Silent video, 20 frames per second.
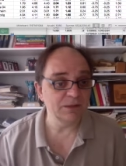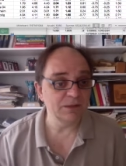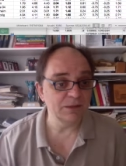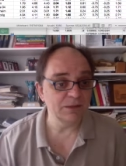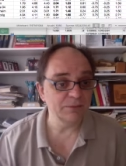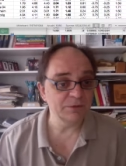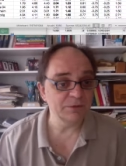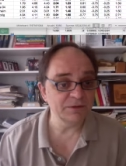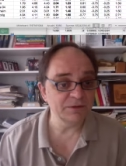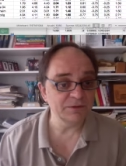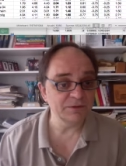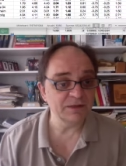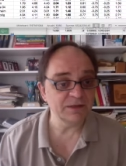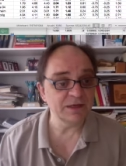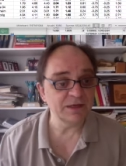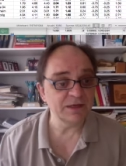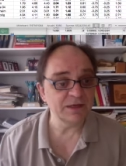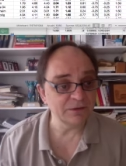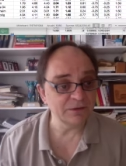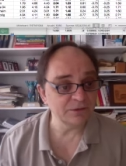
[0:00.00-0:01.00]

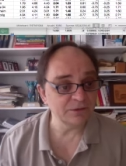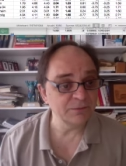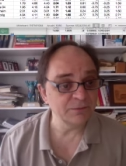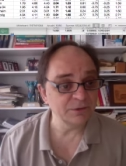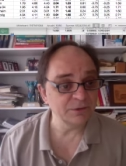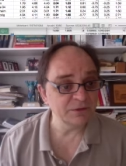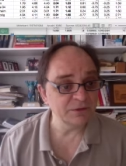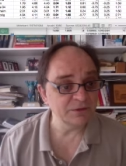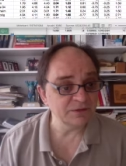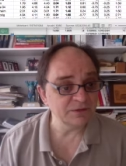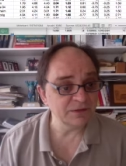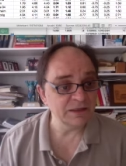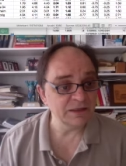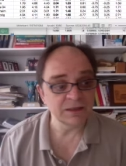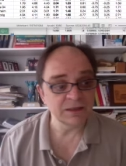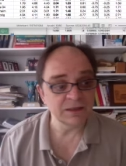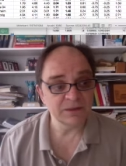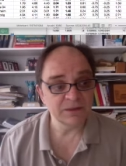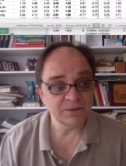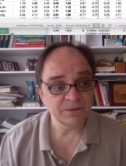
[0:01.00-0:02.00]
Bundesländer, neuen Bundesländer,
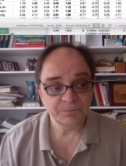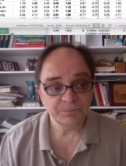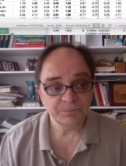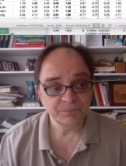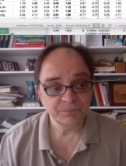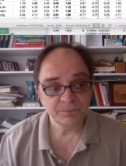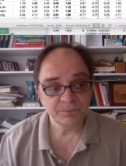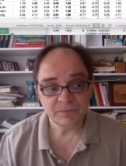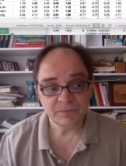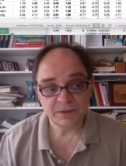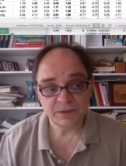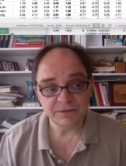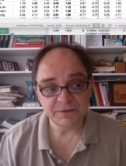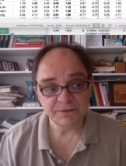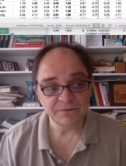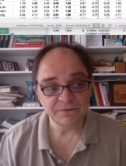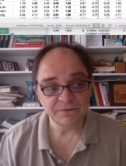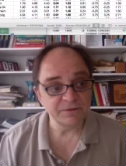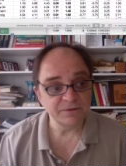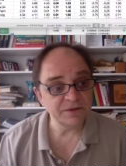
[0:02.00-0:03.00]

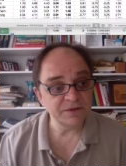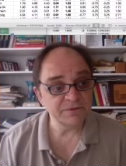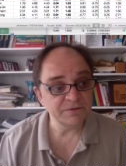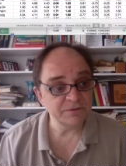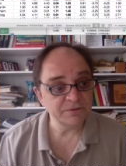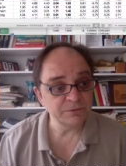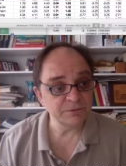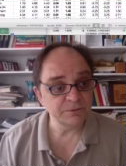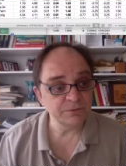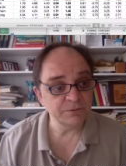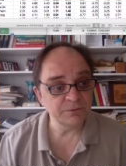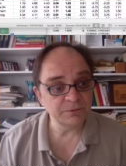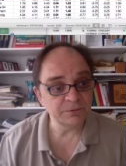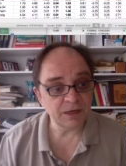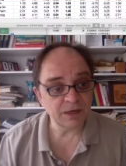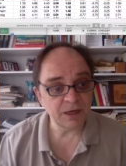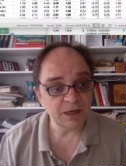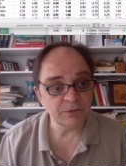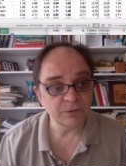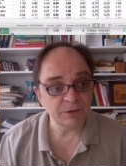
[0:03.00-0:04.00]
it's these two.
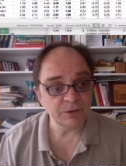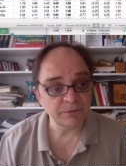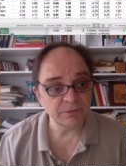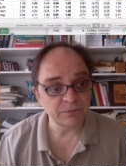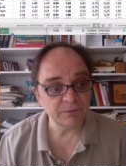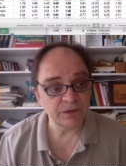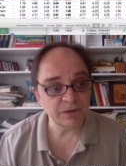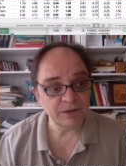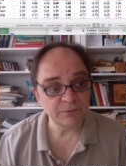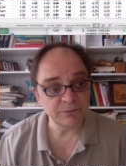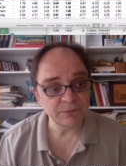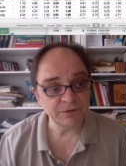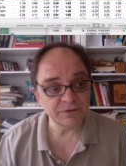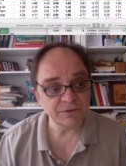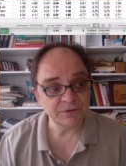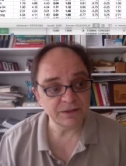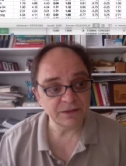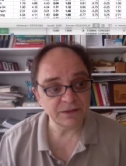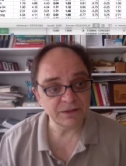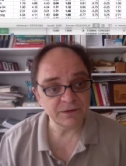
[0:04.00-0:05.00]
And why would
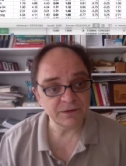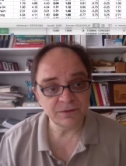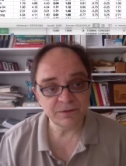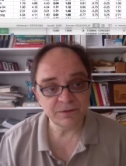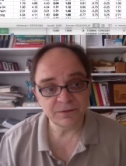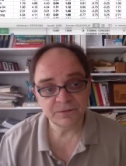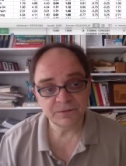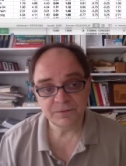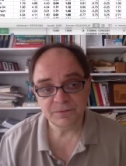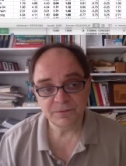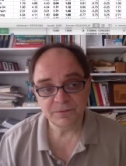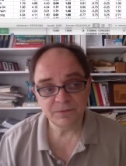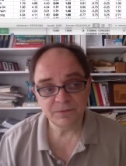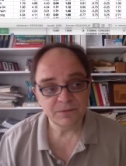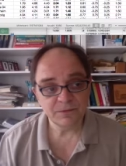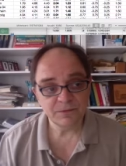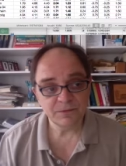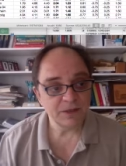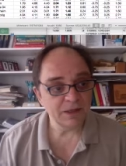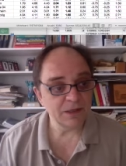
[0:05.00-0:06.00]
they
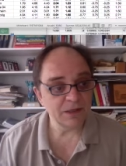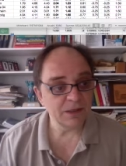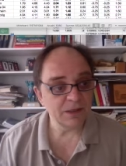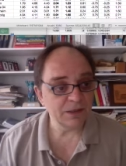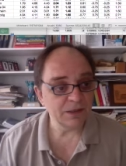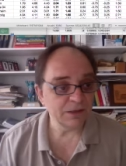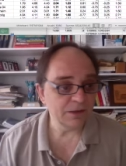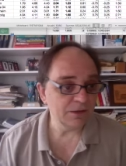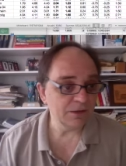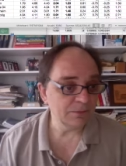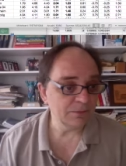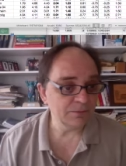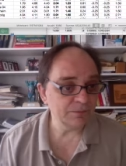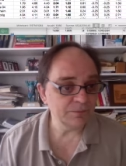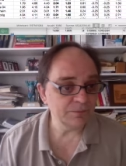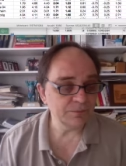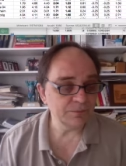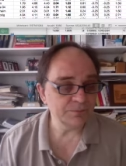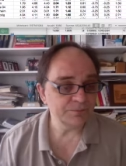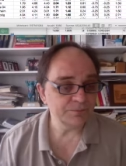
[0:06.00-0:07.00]

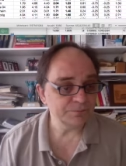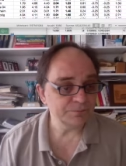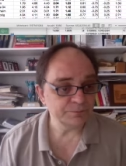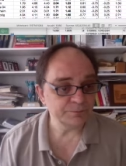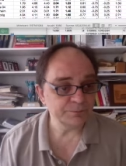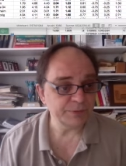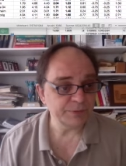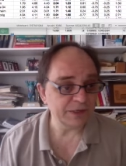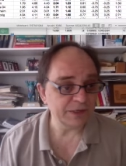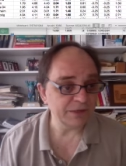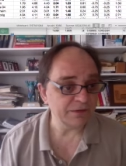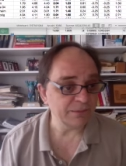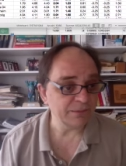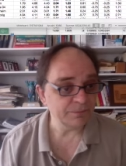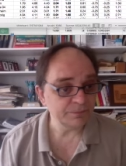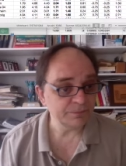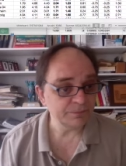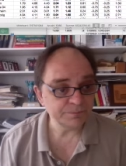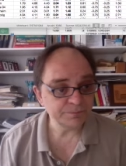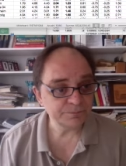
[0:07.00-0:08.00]
pair them
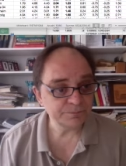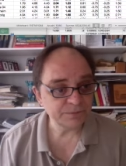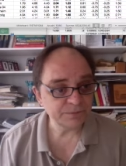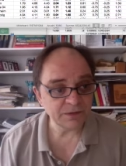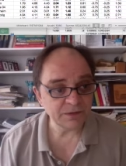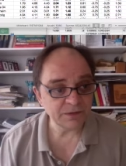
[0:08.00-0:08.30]
in the